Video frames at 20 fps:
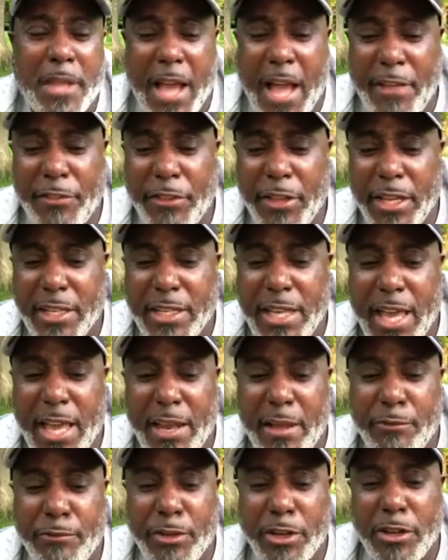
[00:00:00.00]
I think
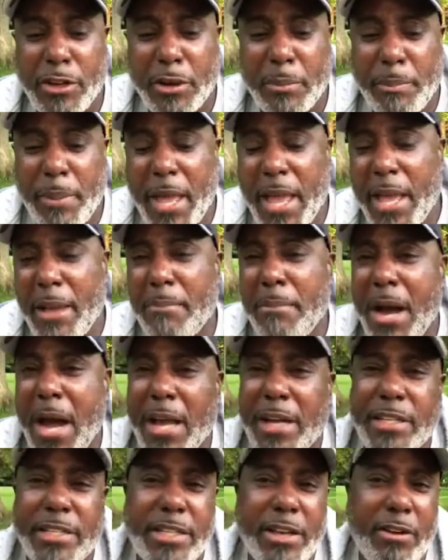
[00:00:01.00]
that if they're going to pay a
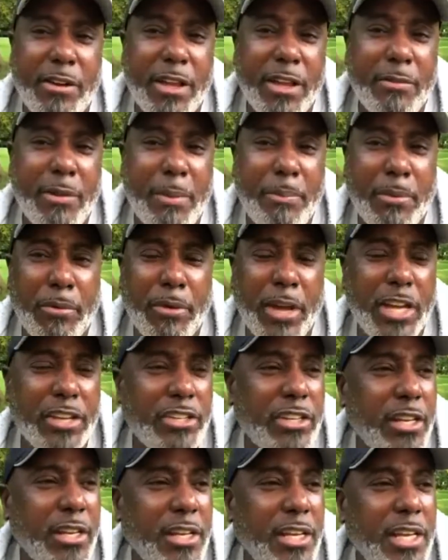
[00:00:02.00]
monetary
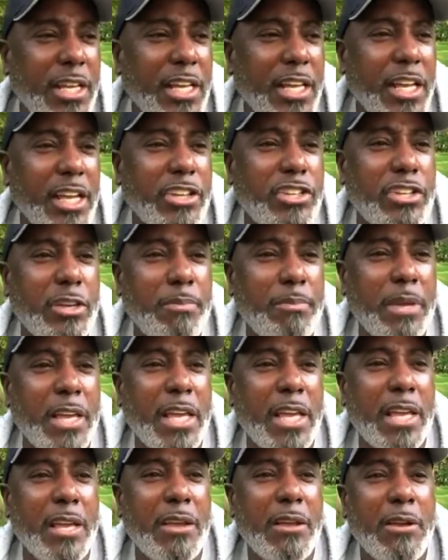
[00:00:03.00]
reparation, it should
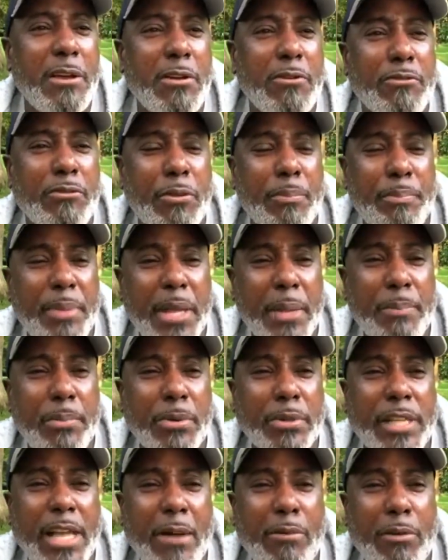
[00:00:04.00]
be for
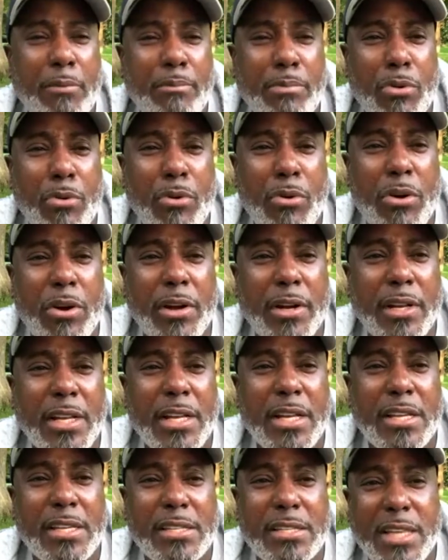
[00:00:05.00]
people that were born,
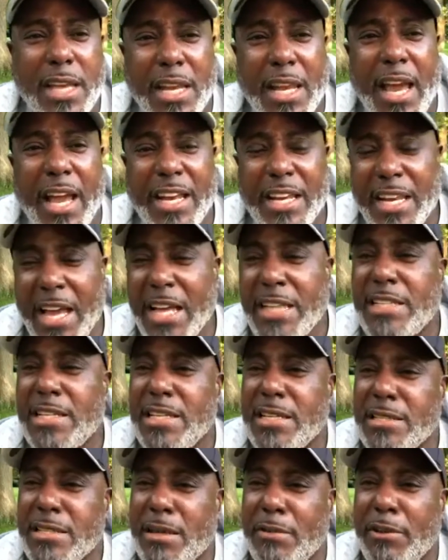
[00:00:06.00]
say, like
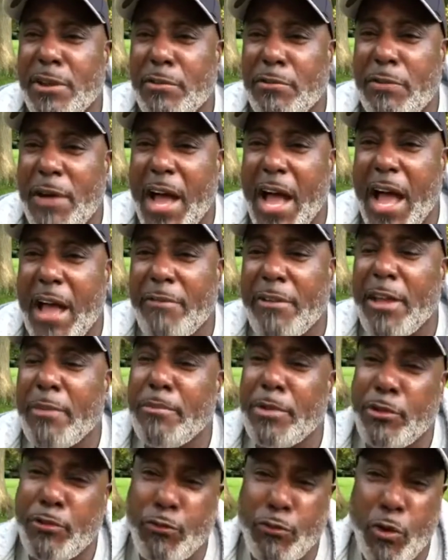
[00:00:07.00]
1975
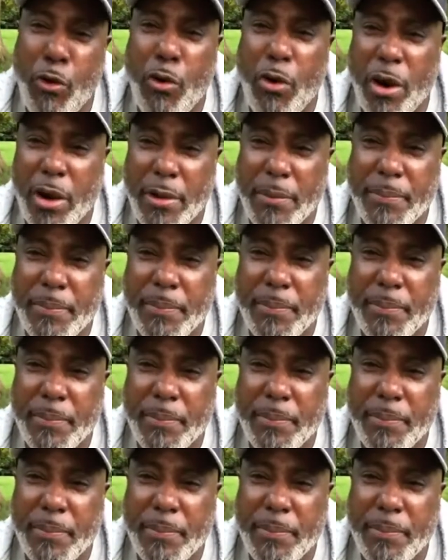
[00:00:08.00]
and before.